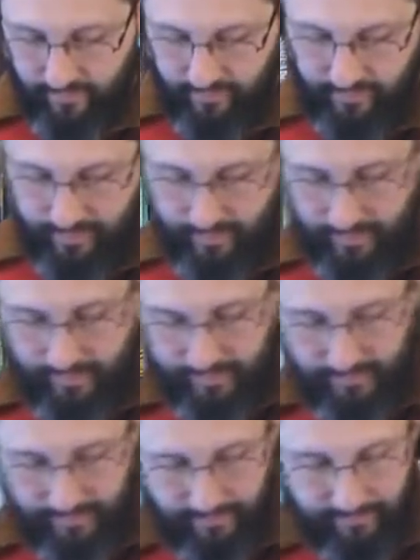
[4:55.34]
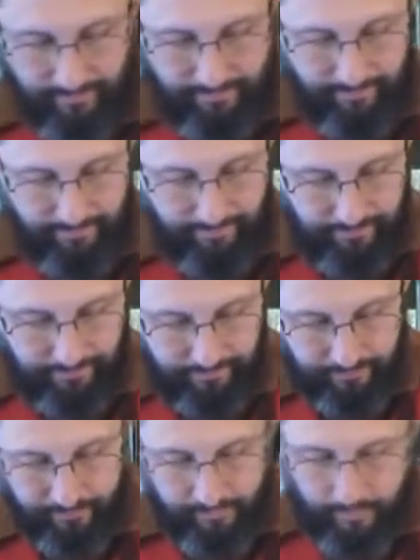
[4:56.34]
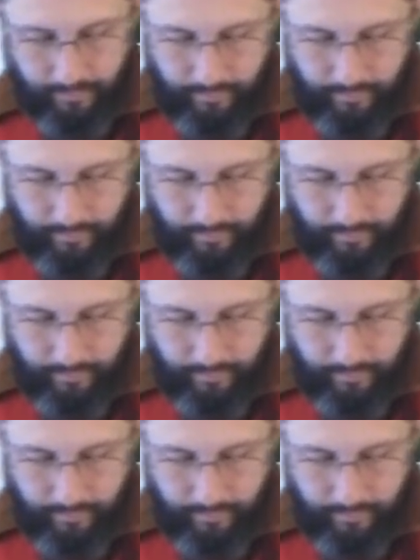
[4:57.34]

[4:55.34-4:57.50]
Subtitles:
Nobody speaks.